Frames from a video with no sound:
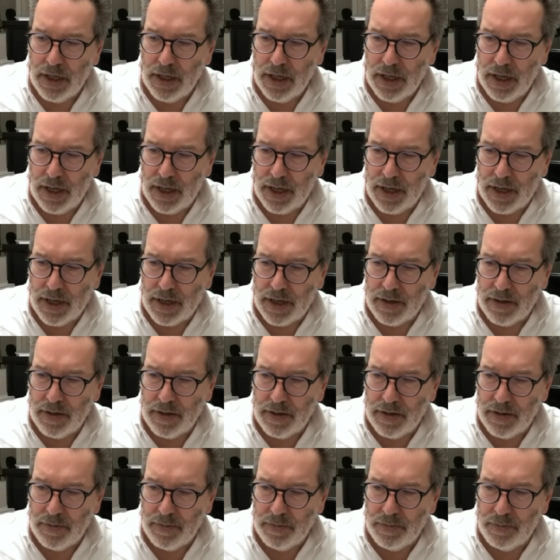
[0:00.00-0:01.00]

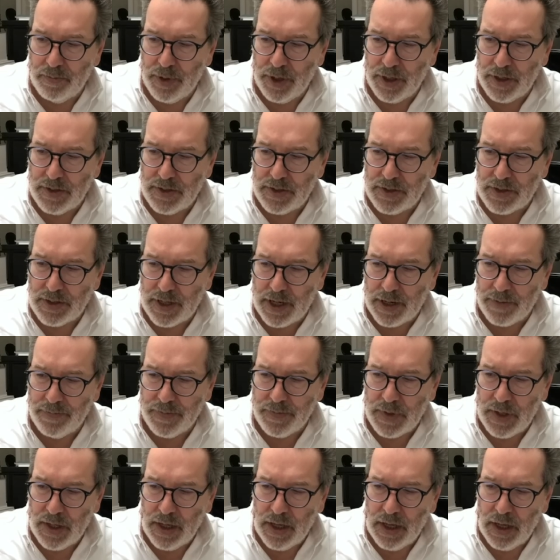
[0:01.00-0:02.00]
But
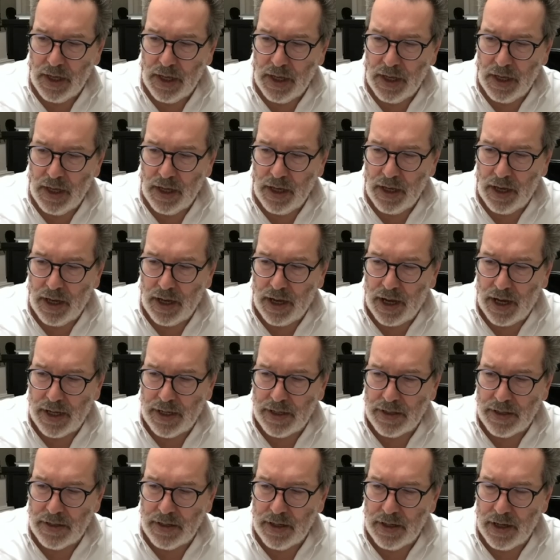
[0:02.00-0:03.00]

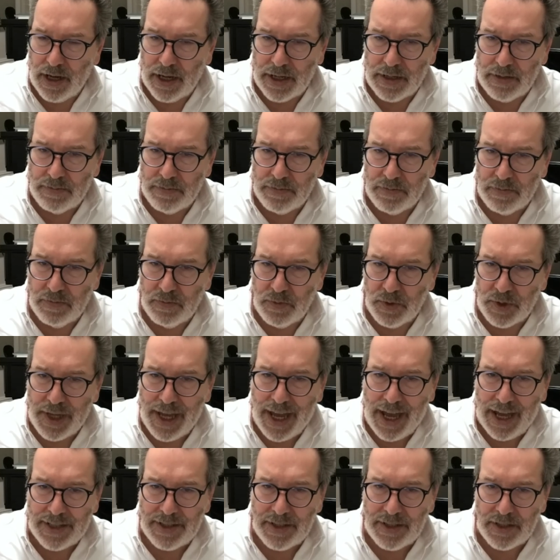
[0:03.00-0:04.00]
I would
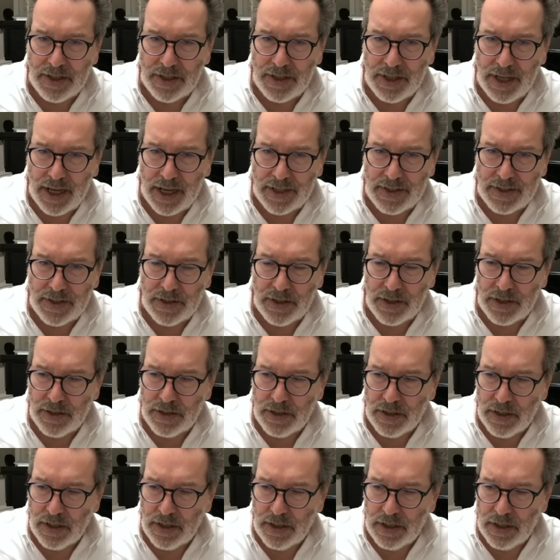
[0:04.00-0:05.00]
hazard a guess that
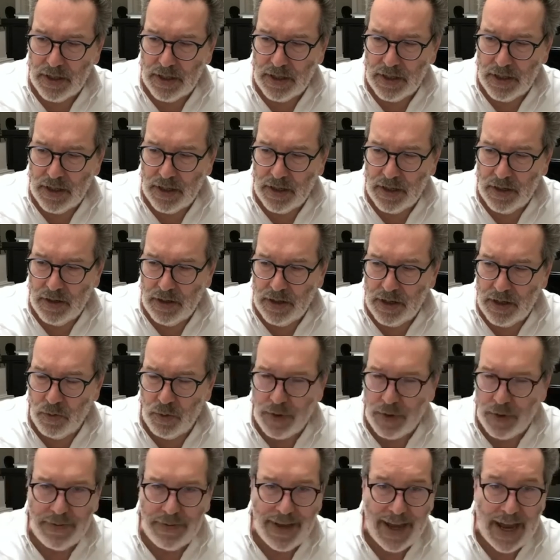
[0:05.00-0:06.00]

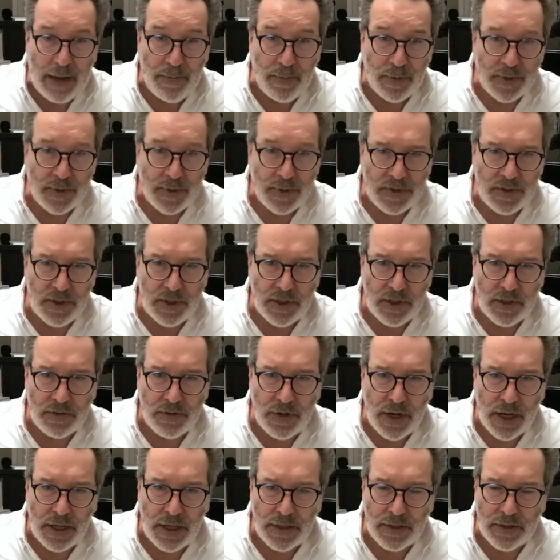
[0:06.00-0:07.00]
whatever happens in
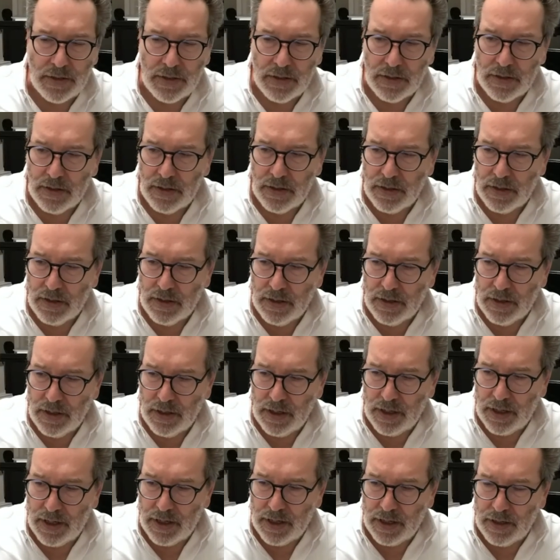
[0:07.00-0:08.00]
Ukraine,
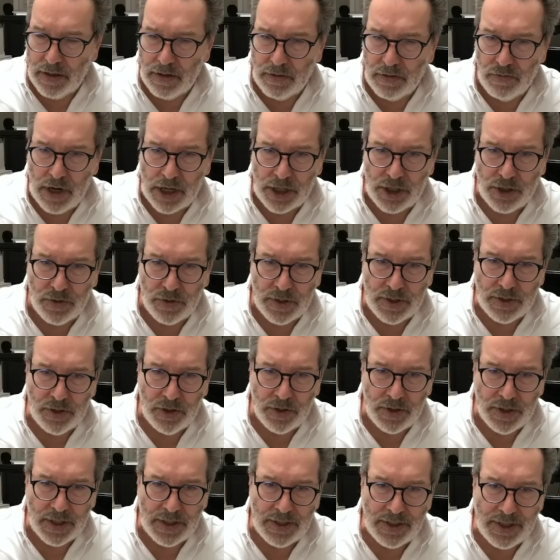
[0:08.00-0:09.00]
Russia is
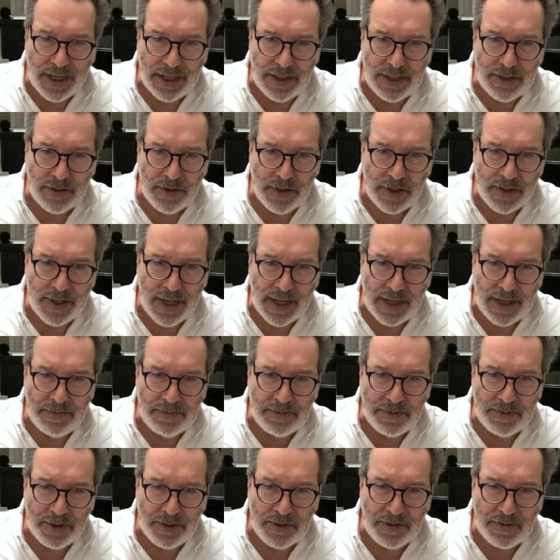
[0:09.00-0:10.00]
not intent on the
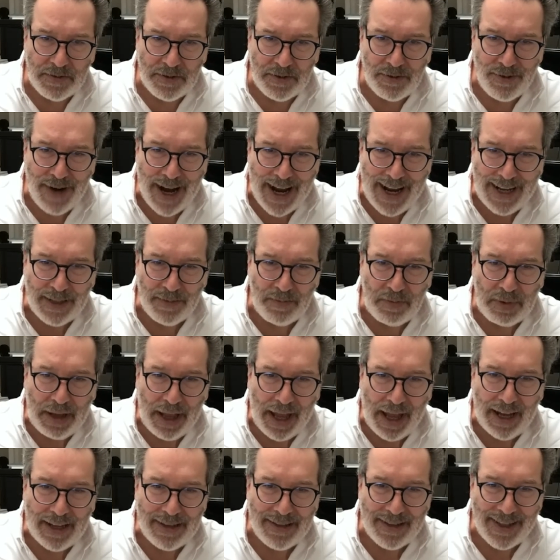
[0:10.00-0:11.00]
same sort of grand
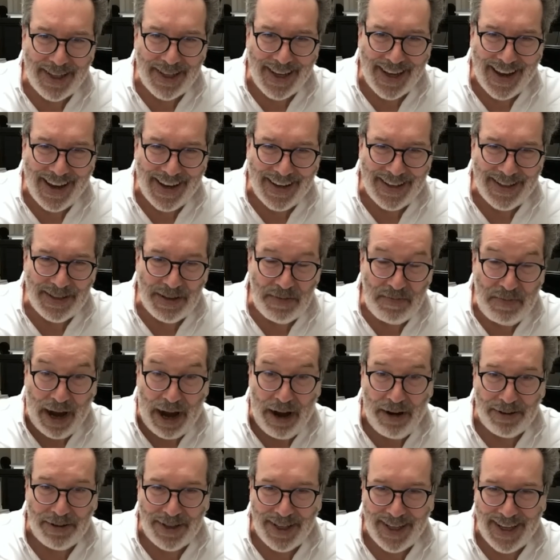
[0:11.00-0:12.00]
plan that it
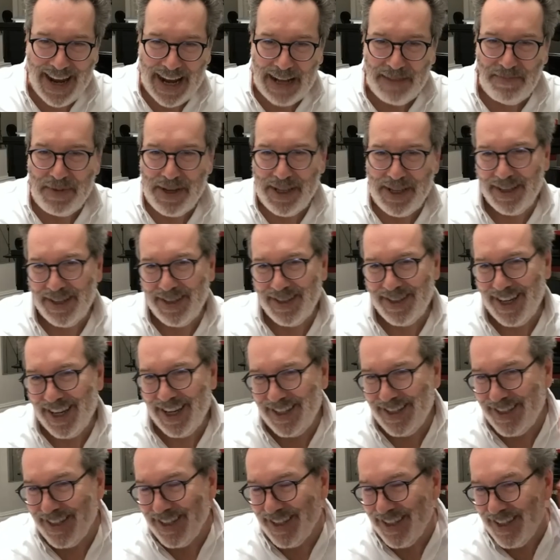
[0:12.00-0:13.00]
apparently had been
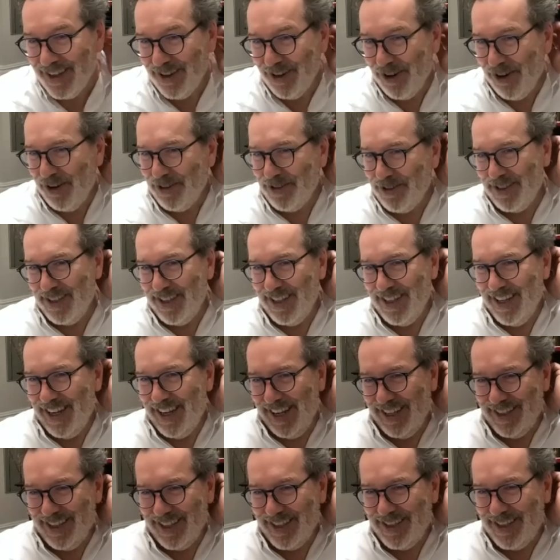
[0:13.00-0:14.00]
intent on
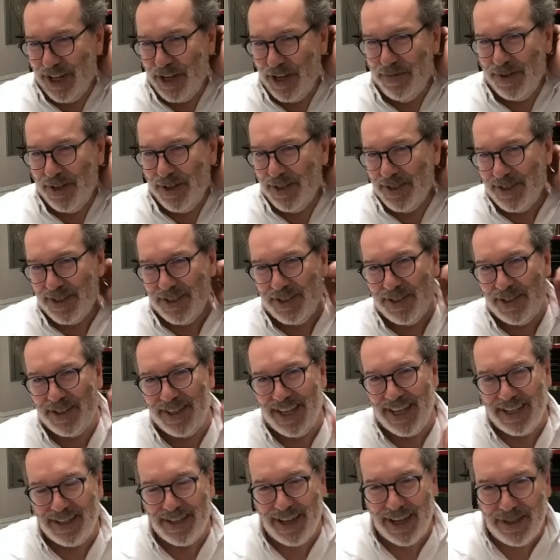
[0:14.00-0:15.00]
as the Soviets in the
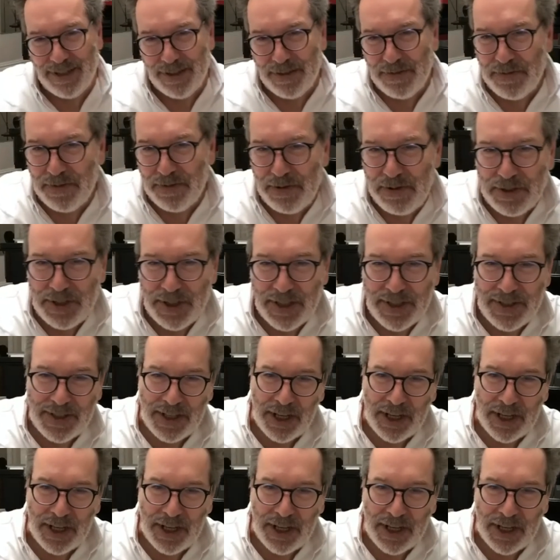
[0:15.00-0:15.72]
late 1940s.